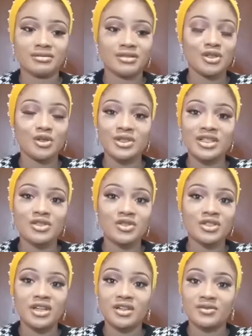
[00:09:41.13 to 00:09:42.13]
the longest
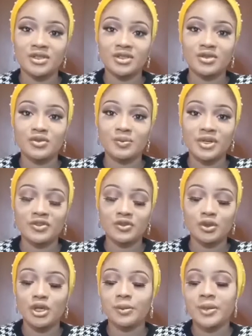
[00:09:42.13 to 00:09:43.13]
journey ever than to
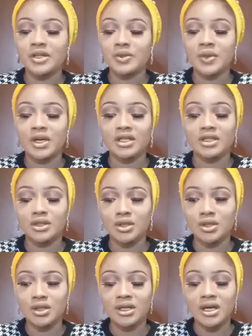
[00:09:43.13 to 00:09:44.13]
follow a path where a
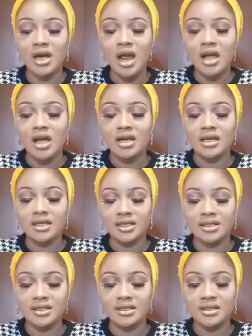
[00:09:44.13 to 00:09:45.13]
dog
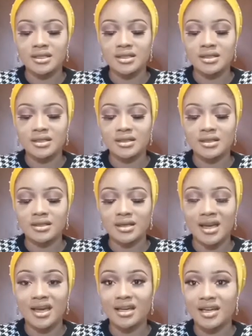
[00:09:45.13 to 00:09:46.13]
is.
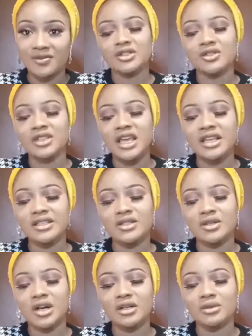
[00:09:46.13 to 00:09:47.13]
Are you lazy
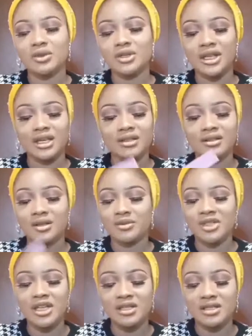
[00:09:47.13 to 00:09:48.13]
or hardworking? I'm
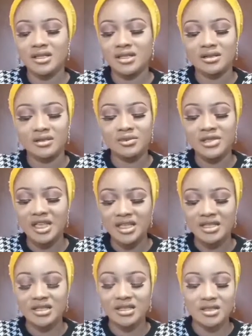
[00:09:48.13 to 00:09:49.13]
lazy.
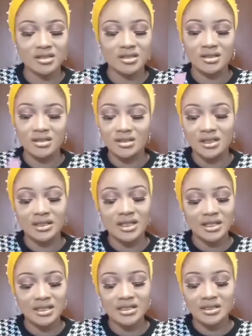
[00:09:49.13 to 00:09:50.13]
I
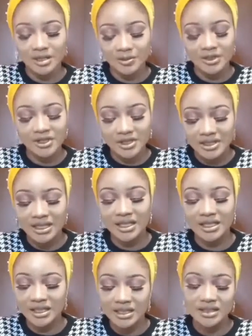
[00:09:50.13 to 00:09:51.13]
like sleeping. I like
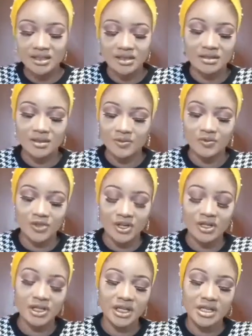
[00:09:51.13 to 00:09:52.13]
eating. I'm
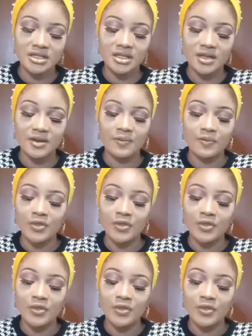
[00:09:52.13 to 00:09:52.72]
very lazy.